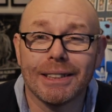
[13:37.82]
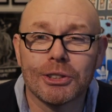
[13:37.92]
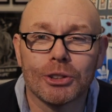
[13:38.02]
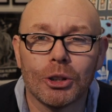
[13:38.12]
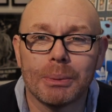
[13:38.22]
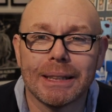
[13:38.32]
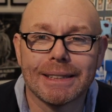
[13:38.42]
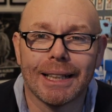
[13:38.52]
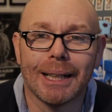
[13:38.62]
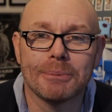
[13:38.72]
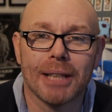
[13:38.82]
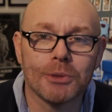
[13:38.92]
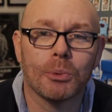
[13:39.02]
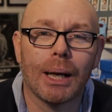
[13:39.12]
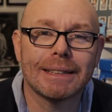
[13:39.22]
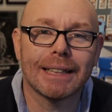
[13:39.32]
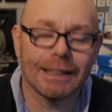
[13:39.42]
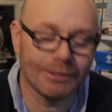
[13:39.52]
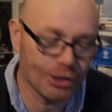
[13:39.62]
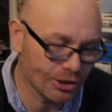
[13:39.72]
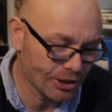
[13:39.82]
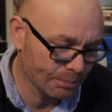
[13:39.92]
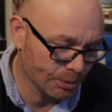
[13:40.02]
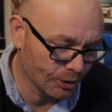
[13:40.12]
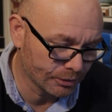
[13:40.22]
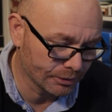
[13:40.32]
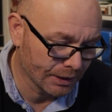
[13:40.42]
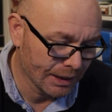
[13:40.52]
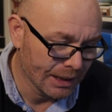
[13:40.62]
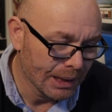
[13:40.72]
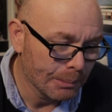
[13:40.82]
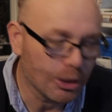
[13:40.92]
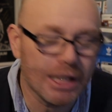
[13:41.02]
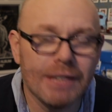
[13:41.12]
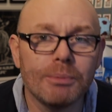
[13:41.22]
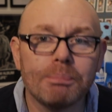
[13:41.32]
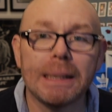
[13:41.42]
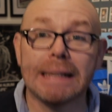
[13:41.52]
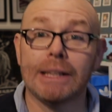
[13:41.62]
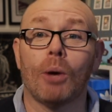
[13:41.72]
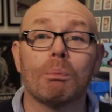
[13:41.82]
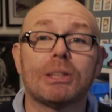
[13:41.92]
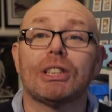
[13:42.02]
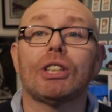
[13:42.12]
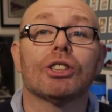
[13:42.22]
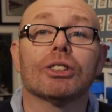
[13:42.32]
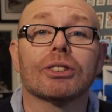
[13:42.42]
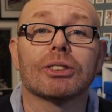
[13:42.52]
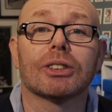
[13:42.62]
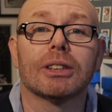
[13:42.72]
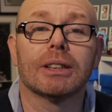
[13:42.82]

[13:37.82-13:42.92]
this so many times, that's why television's important. But even big competitions,